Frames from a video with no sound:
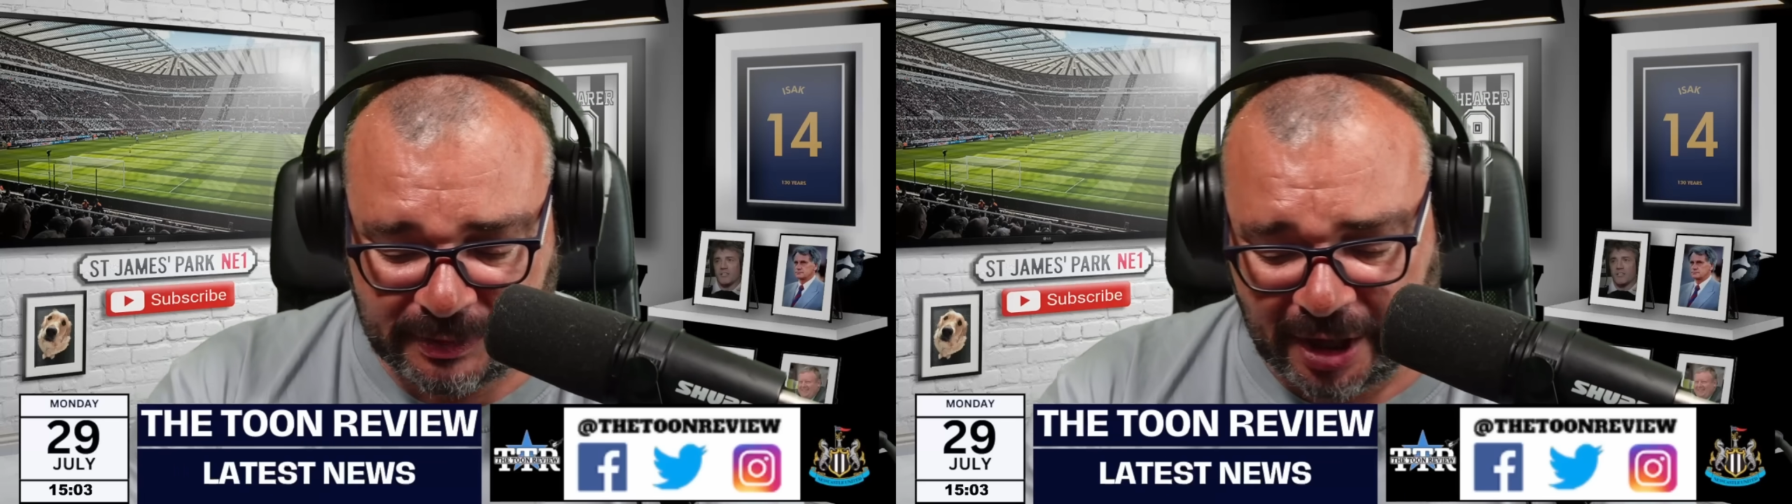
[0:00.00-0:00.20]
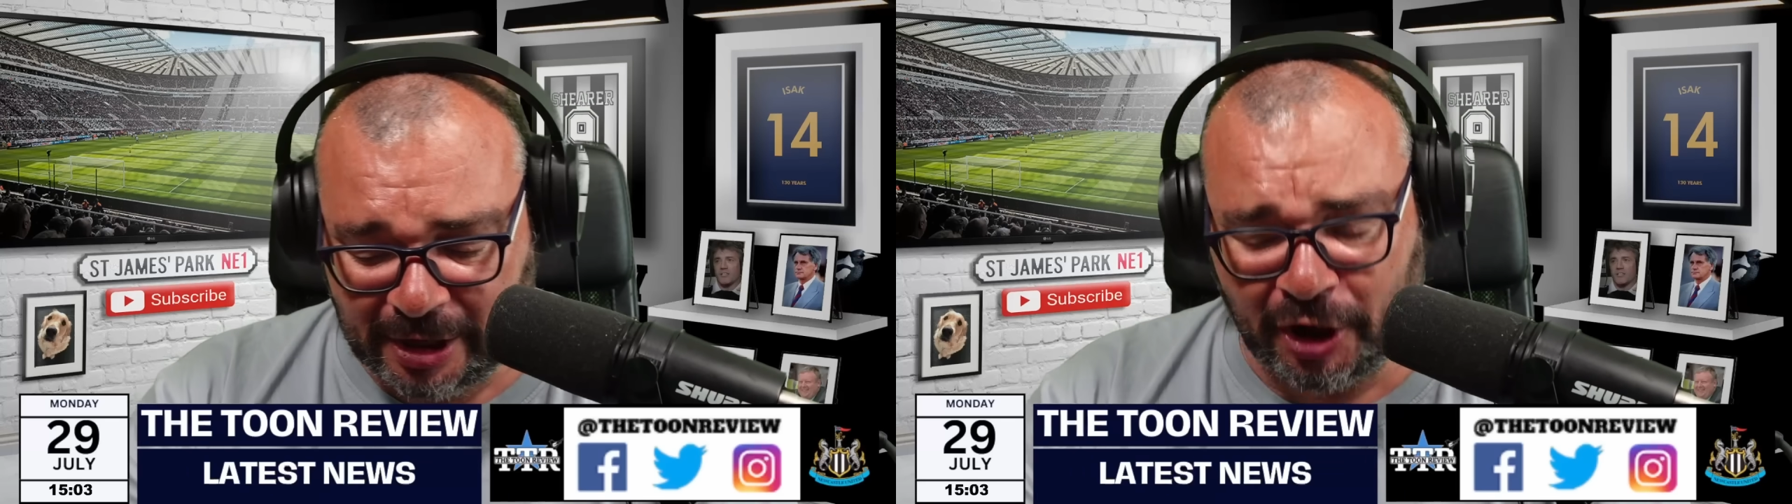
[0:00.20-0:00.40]

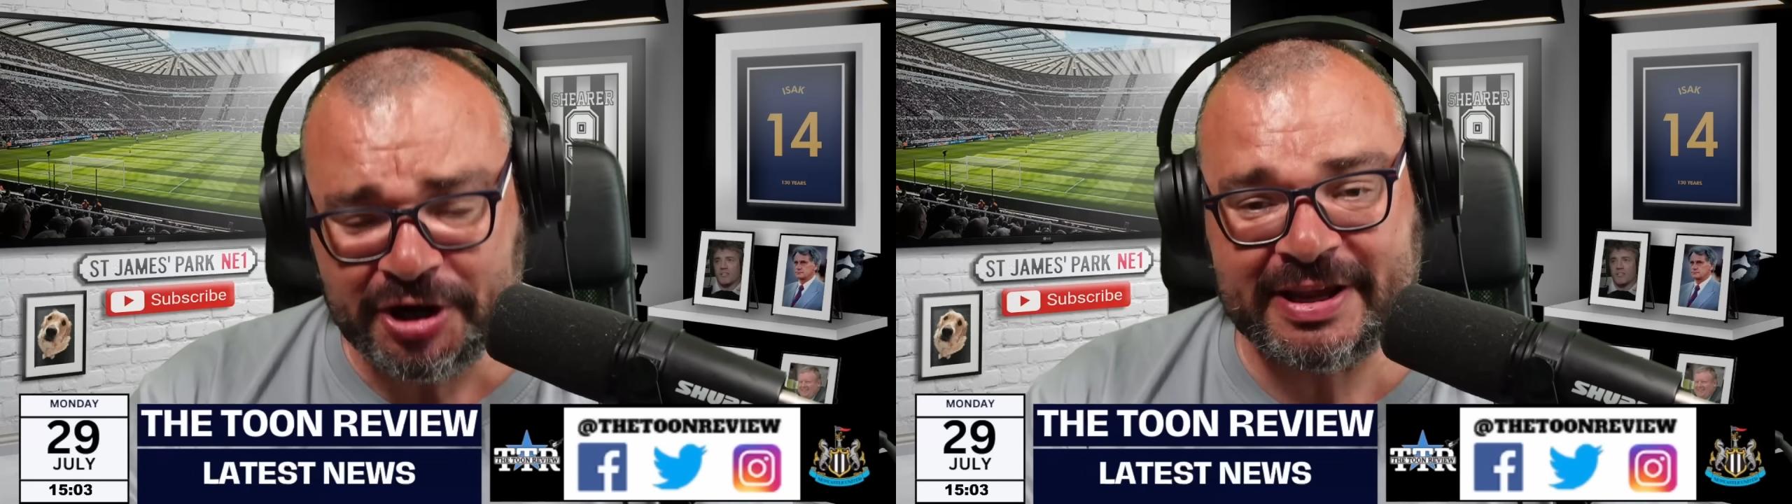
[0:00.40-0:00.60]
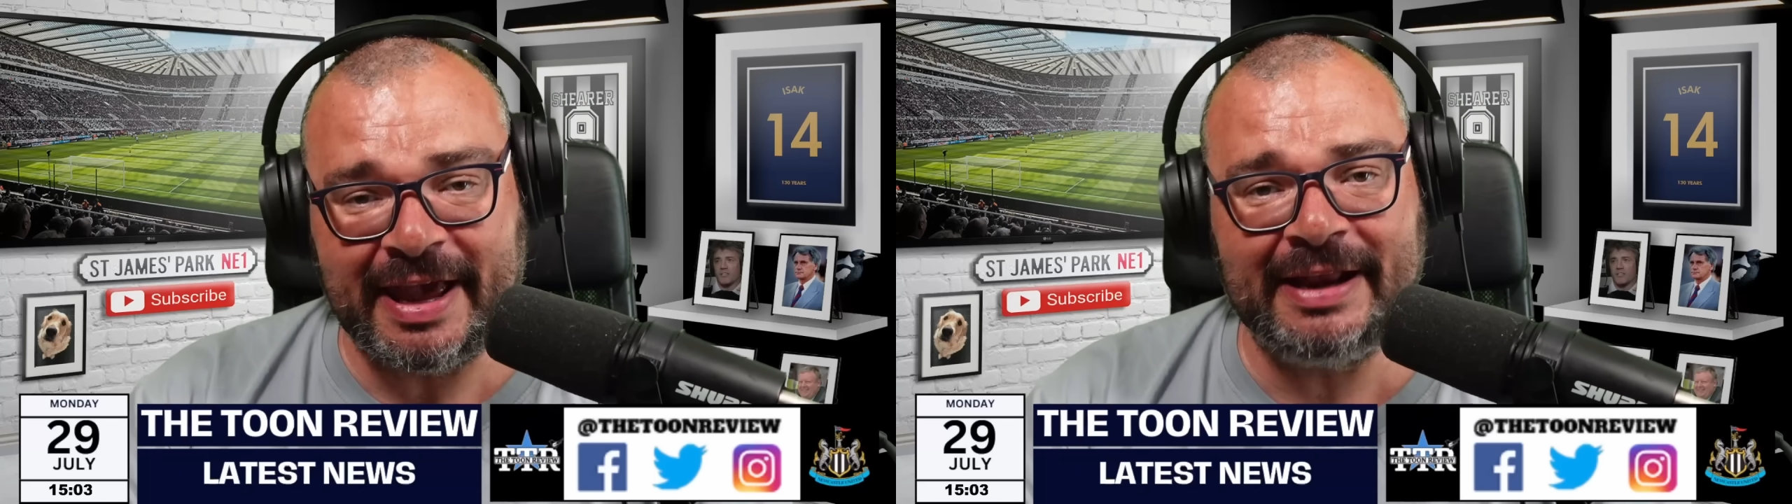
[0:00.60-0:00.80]

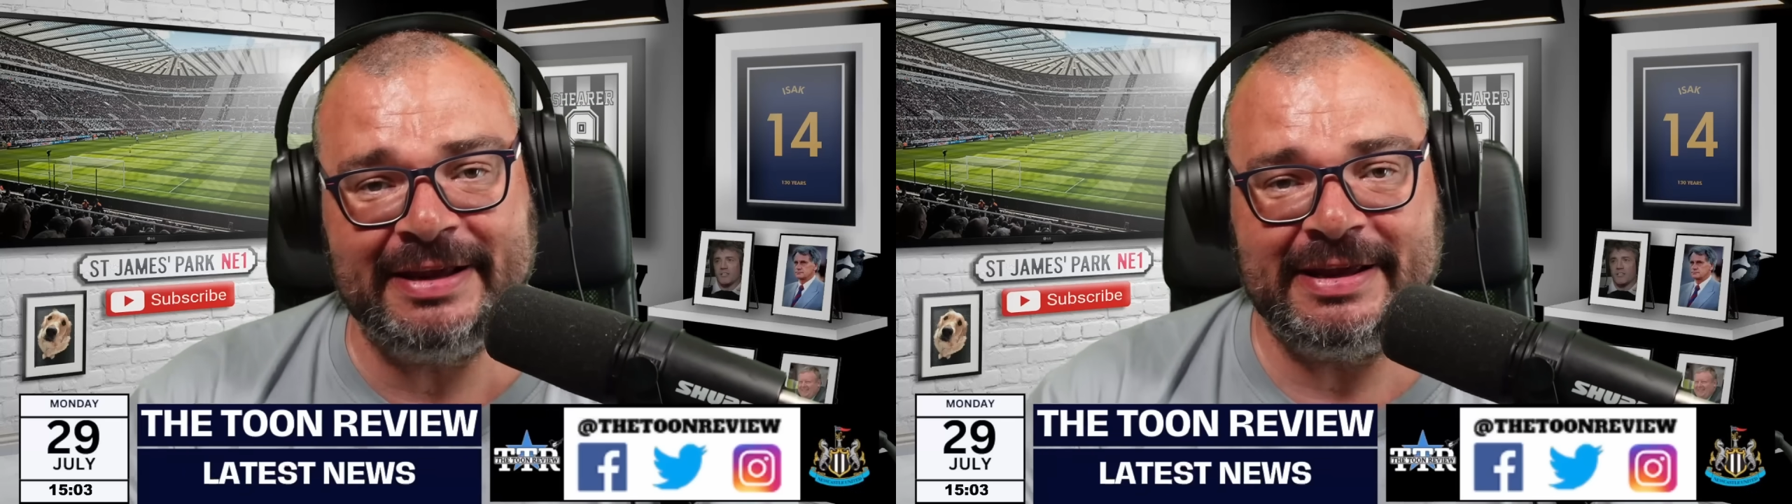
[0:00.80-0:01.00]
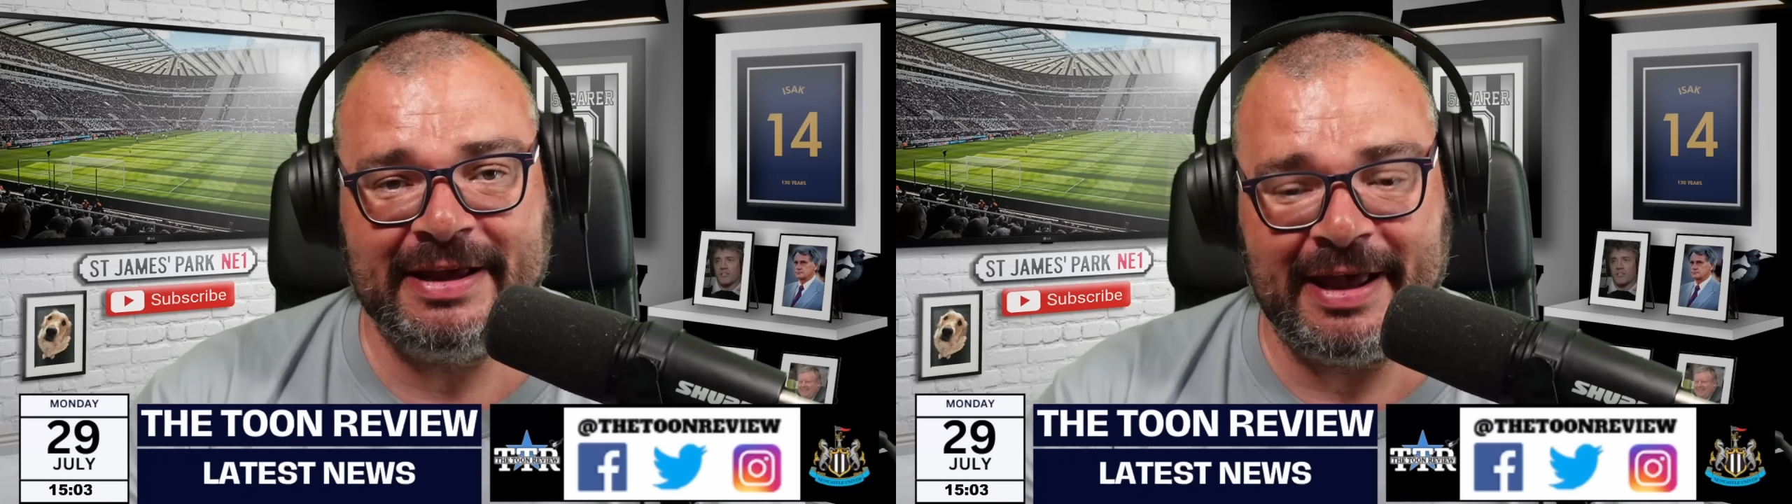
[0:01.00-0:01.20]
Lloyd
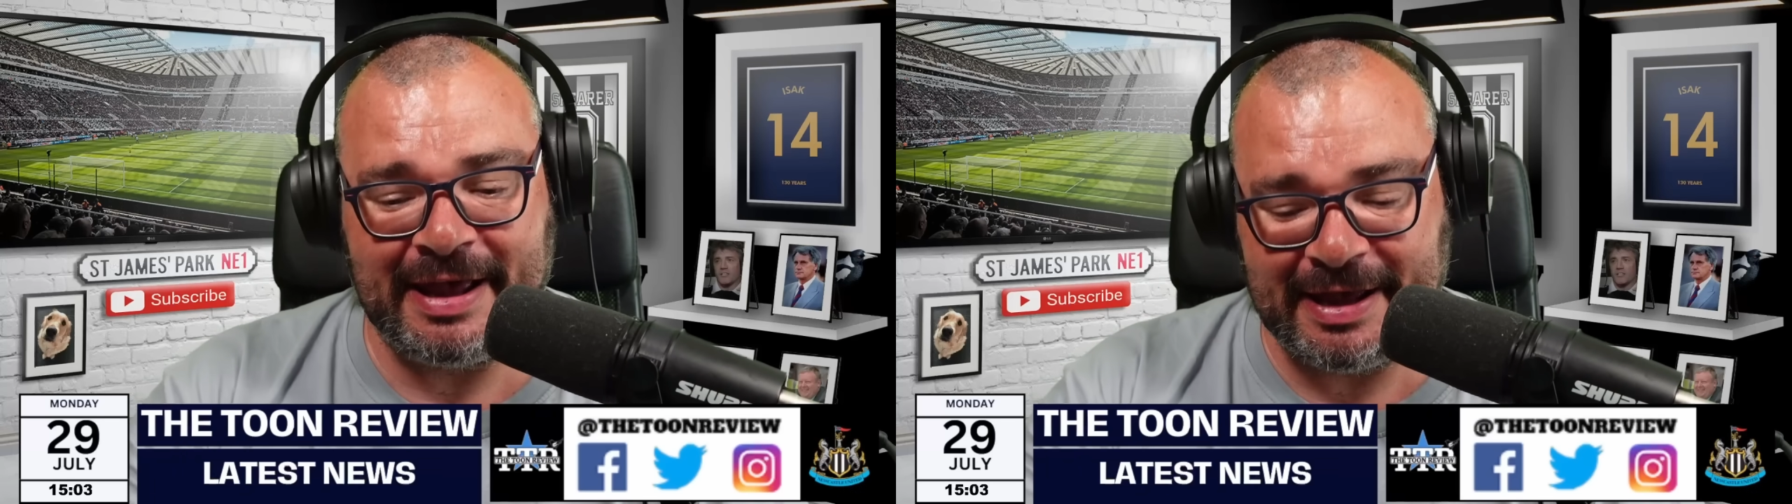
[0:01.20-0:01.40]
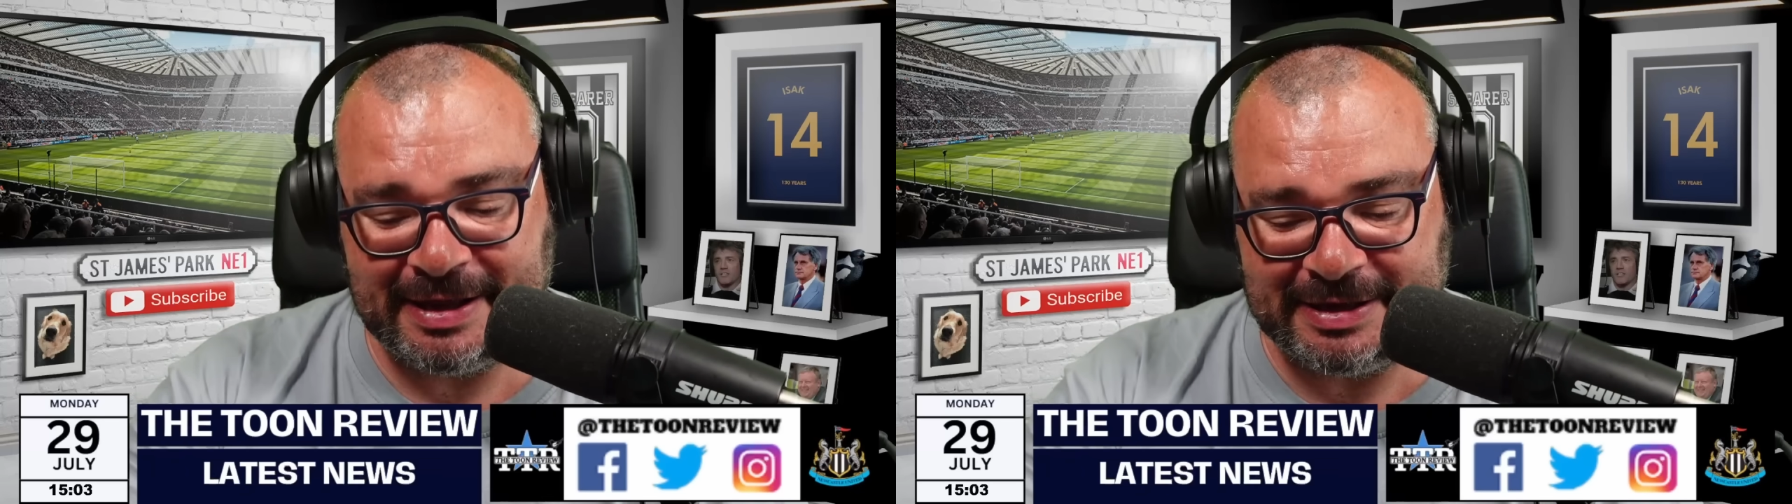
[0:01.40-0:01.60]
Kelly
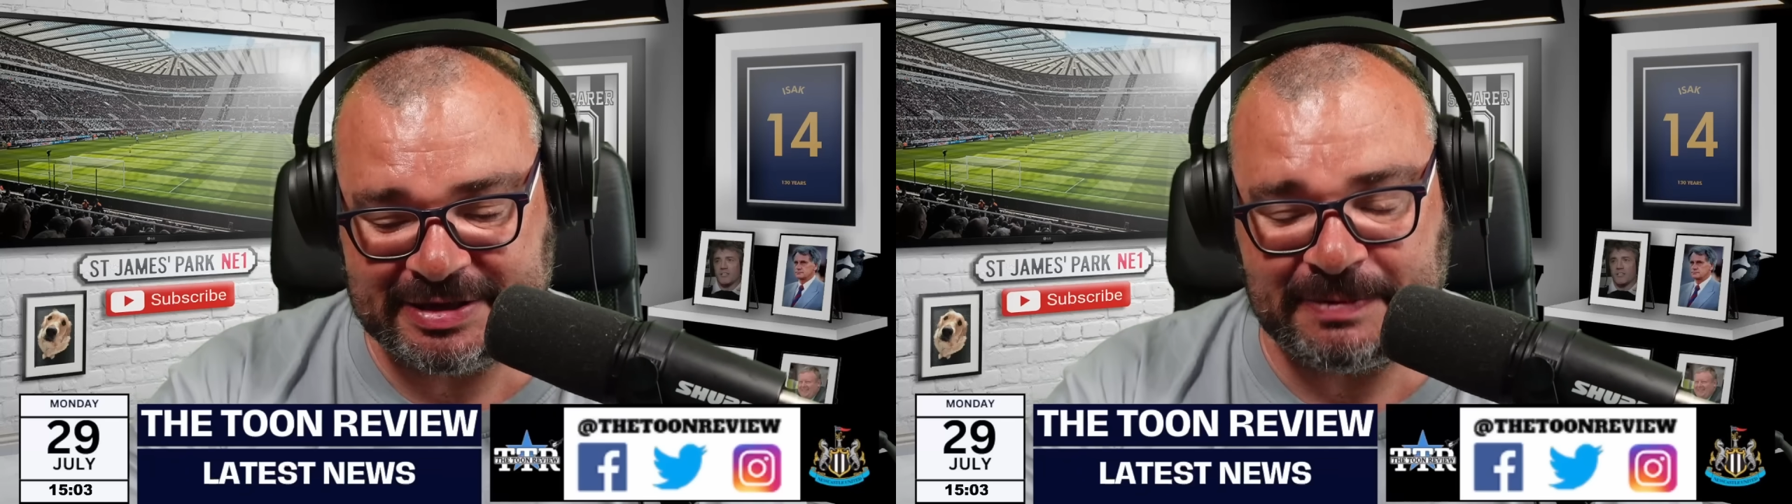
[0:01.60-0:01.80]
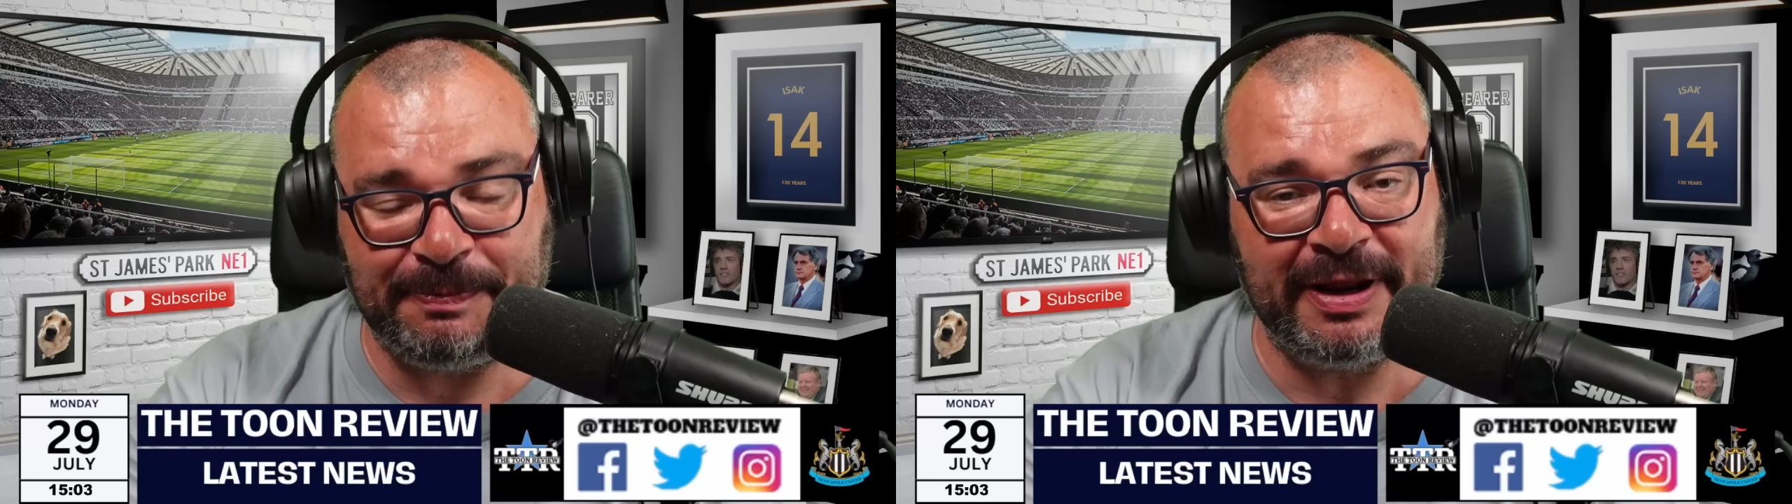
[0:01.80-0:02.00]

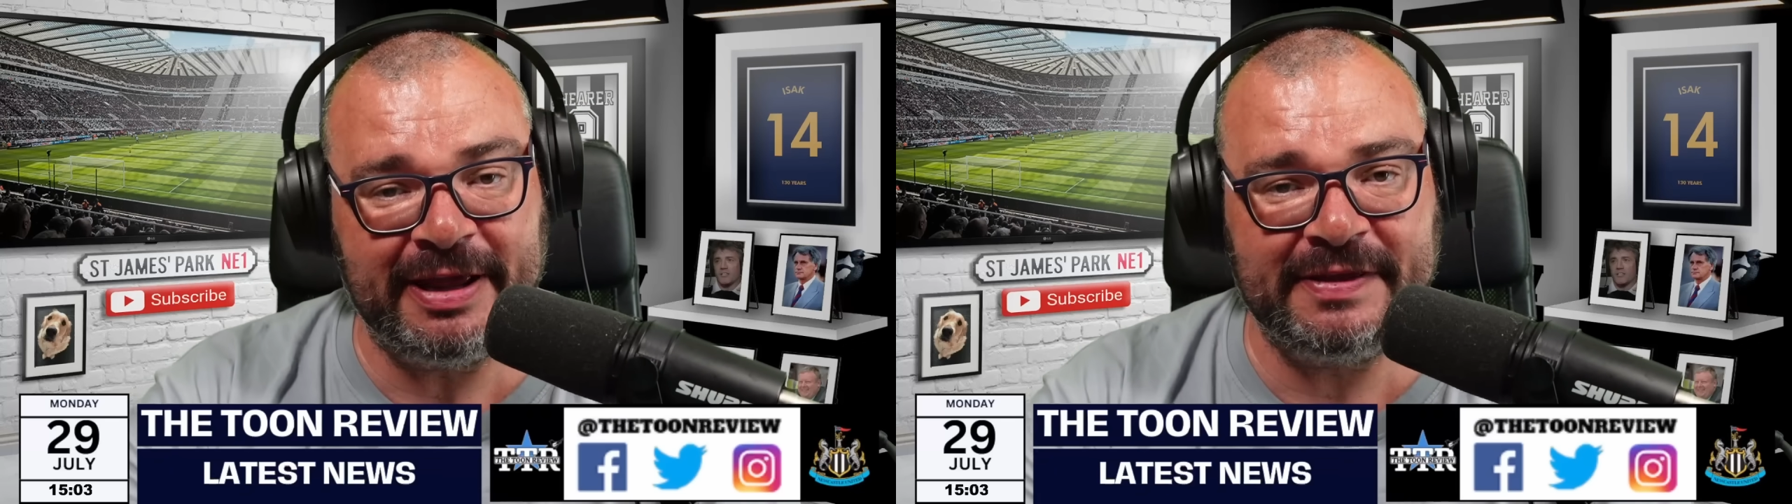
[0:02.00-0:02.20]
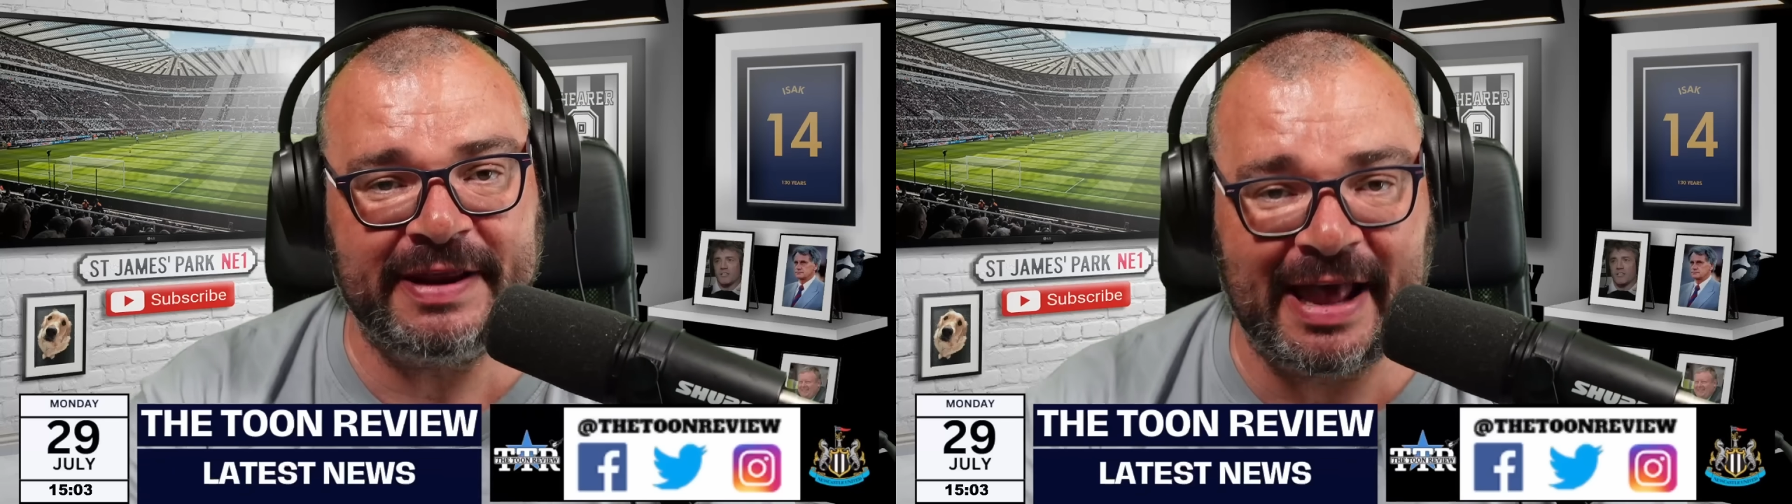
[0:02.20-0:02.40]
is a player that